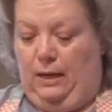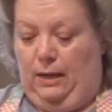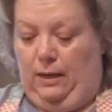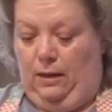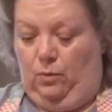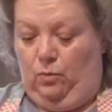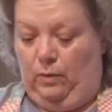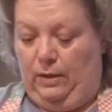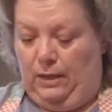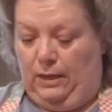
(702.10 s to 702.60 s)

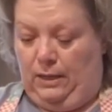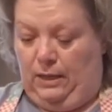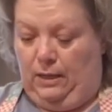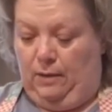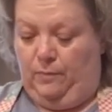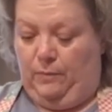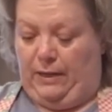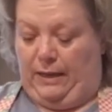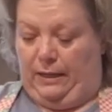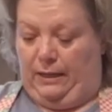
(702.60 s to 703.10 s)
And we
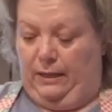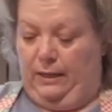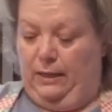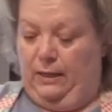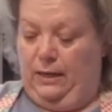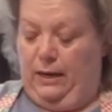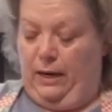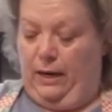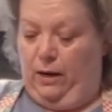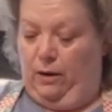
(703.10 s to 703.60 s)
keep getting
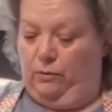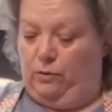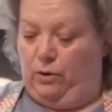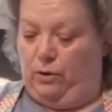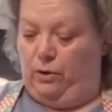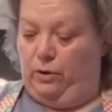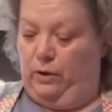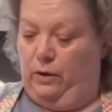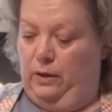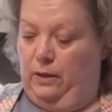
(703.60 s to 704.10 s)
an
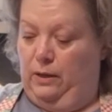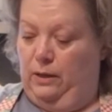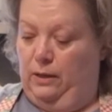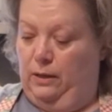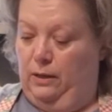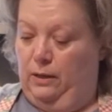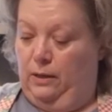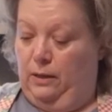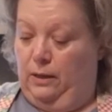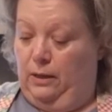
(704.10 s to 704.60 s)
error,
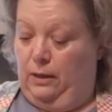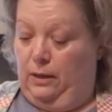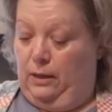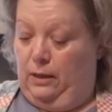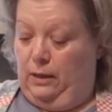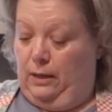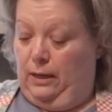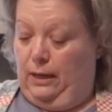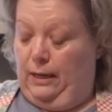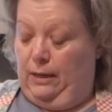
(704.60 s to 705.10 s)

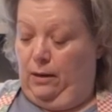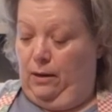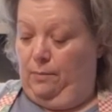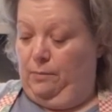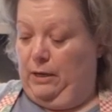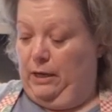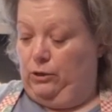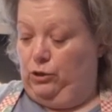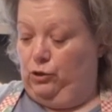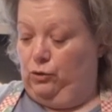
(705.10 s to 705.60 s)
and
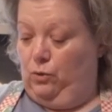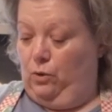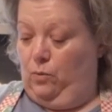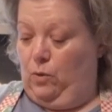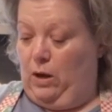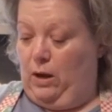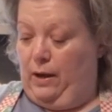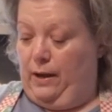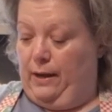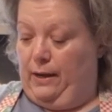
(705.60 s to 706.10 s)
I'm not sure
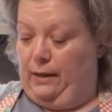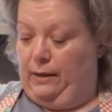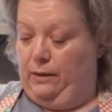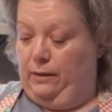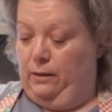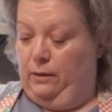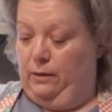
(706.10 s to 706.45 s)
why.